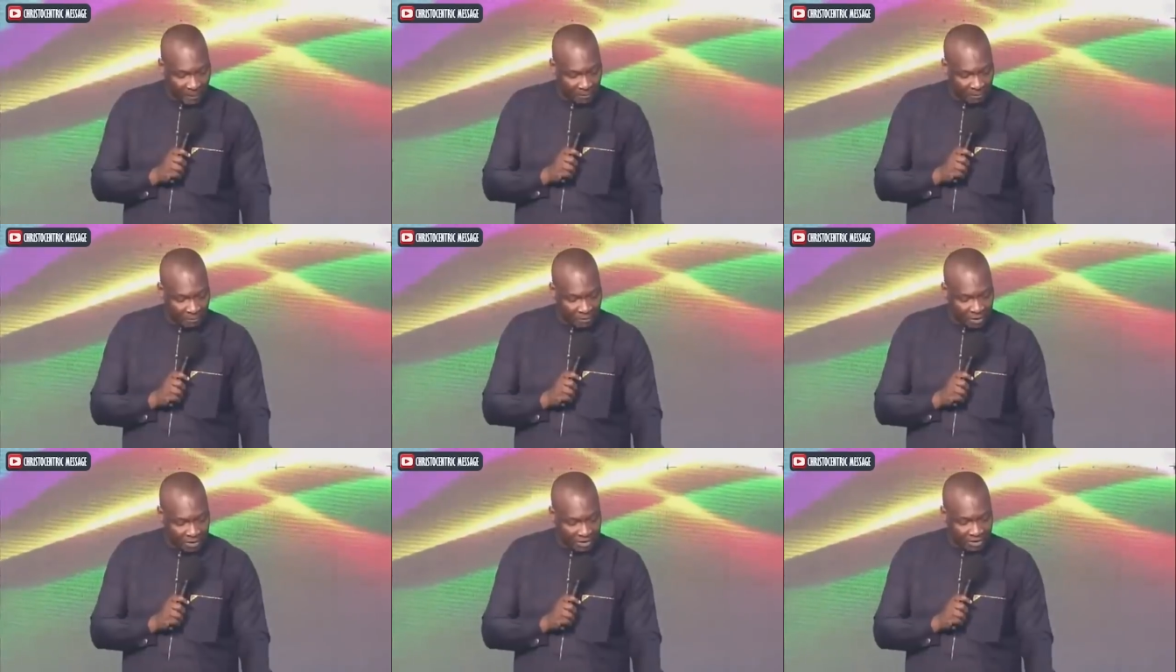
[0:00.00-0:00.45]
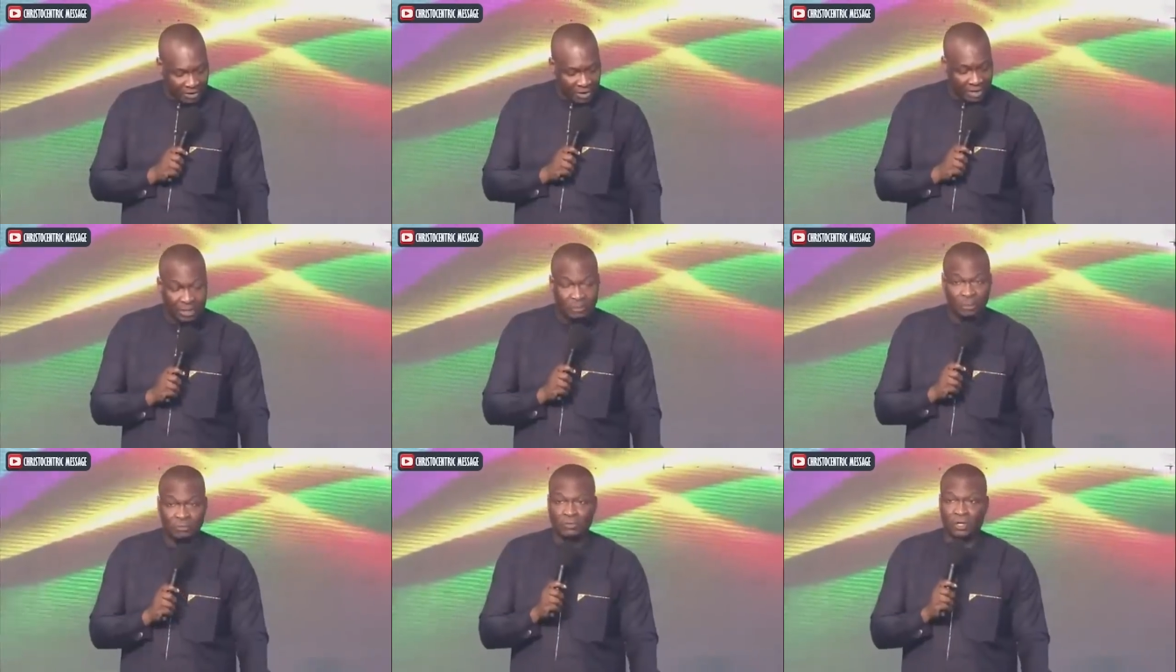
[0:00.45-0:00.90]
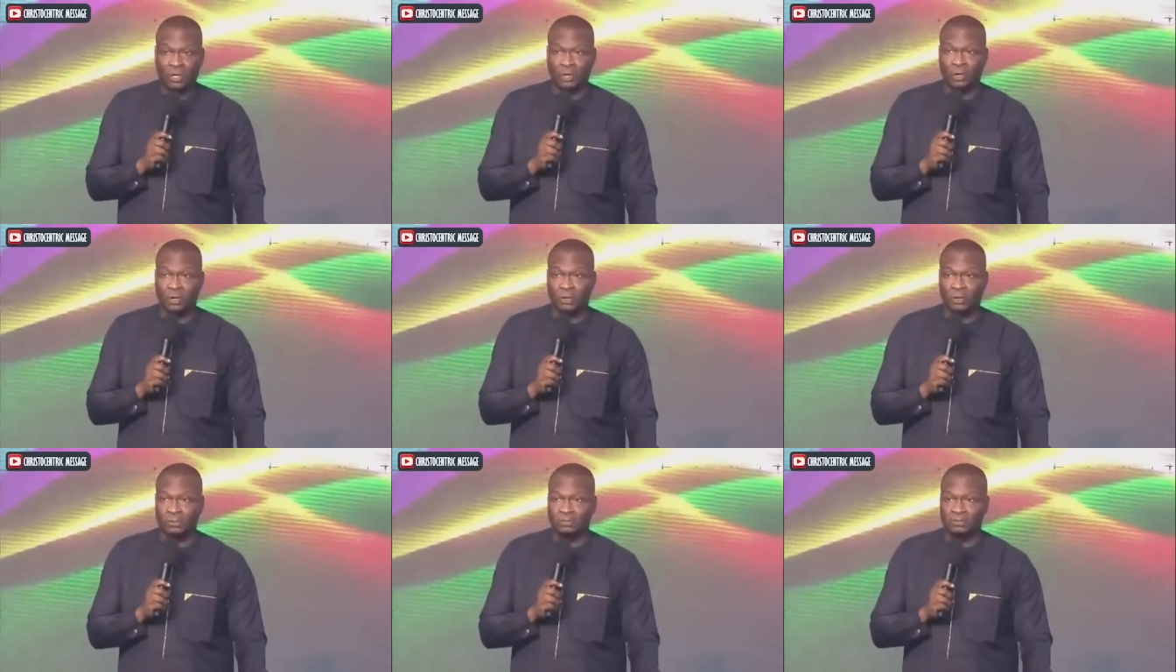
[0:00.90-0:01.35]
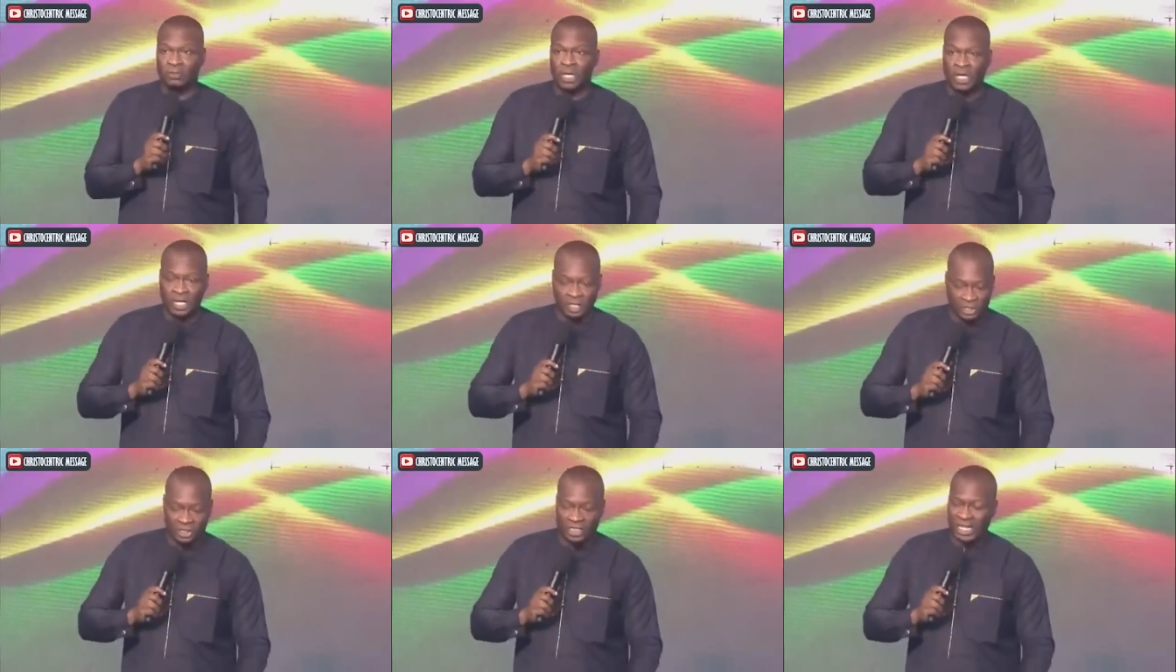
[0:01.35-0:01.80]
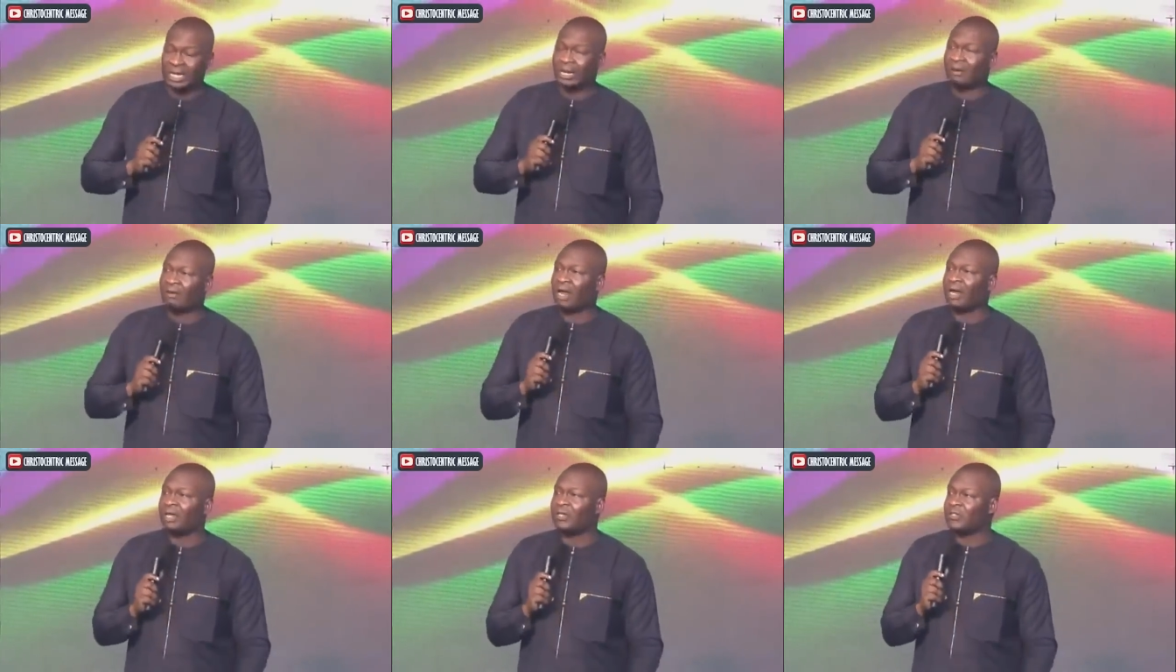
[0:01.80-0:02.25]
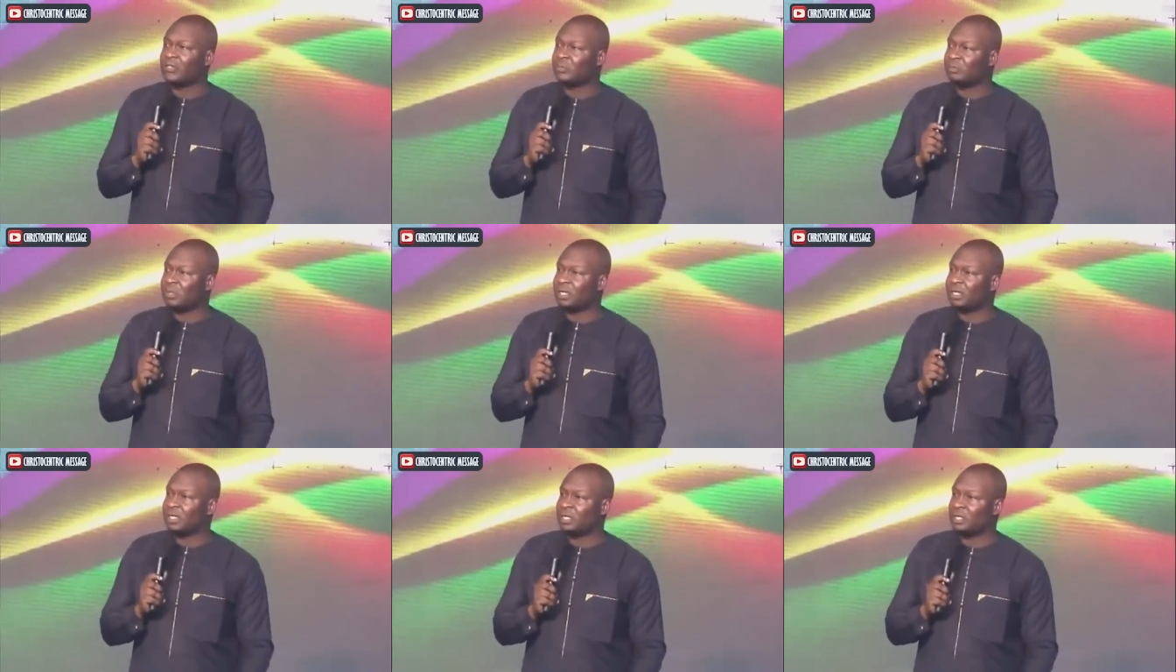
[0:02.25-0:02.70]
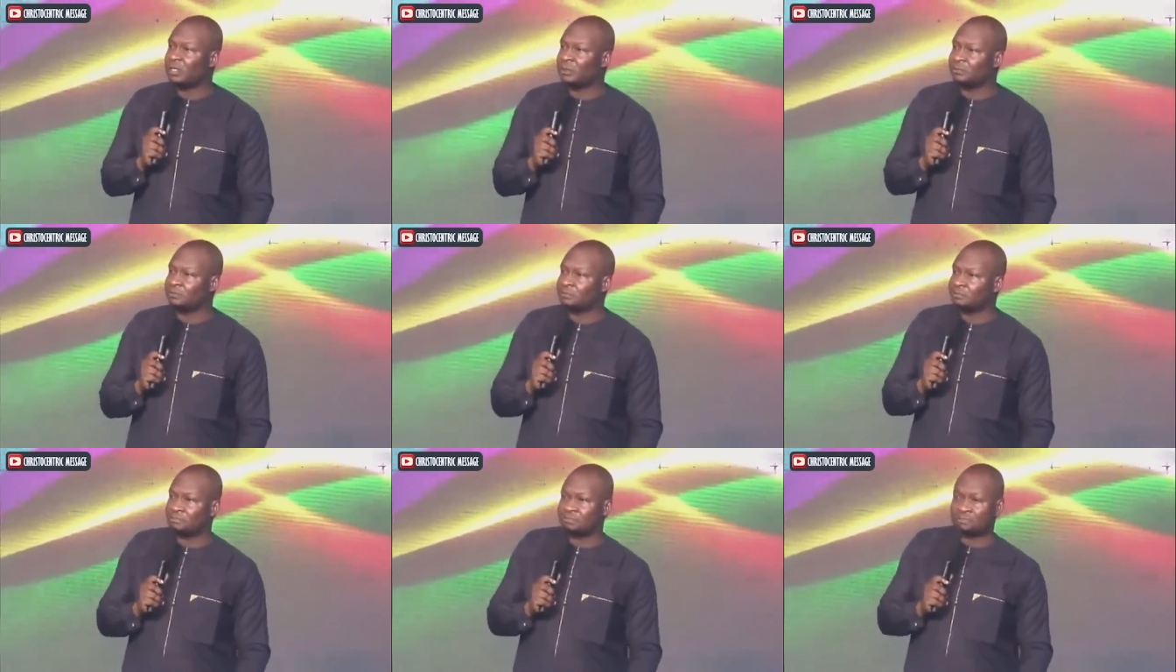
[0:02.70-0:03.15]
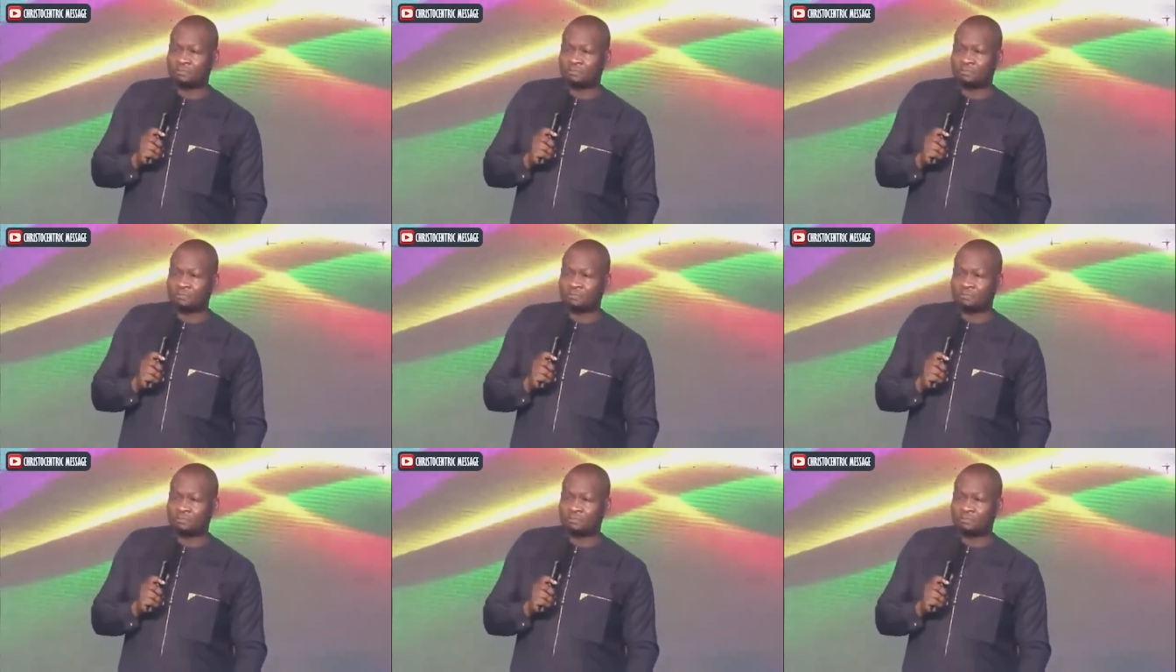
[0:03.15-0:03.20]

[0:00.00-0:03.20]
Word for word: praise the name of the lord generally speaking